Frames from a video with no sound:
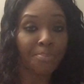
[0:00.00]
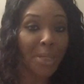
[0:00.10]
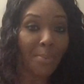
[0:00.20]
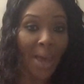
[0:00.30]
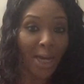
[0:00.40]

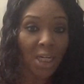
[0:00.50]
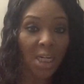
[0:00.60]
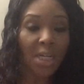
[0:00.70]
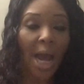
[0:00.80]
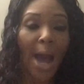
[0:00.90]
be
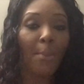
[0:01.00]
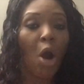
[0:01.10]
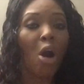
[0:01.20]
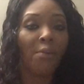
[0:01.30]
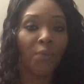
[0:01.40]
better, I'm
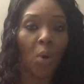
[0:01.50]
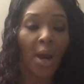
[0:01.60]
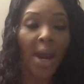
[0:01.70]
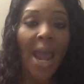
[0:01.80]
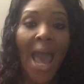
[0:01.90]
all
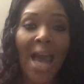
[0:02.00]
for.